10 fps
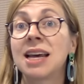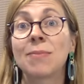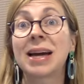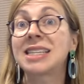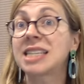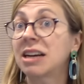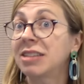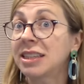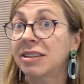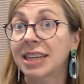by
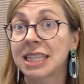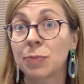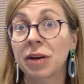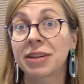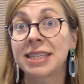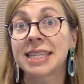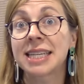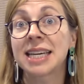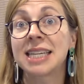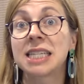sharing their
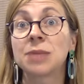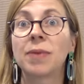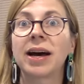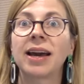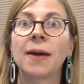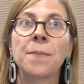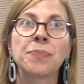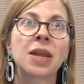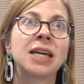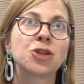experiences, by
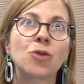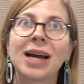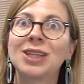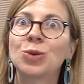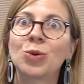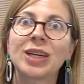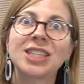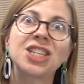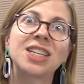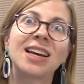trying to
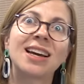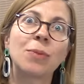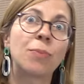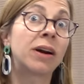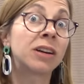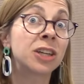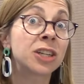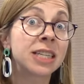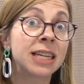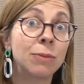reach
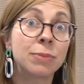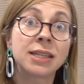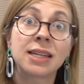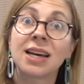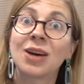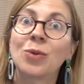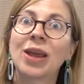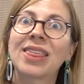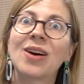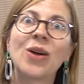partnerships
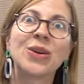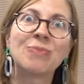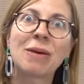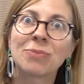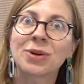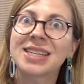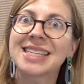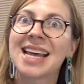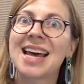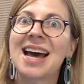with other
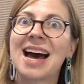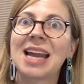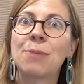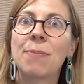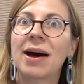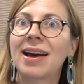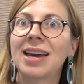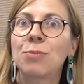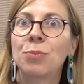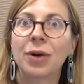members, and
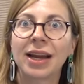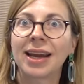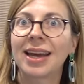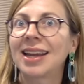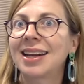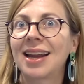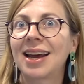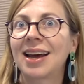by bringing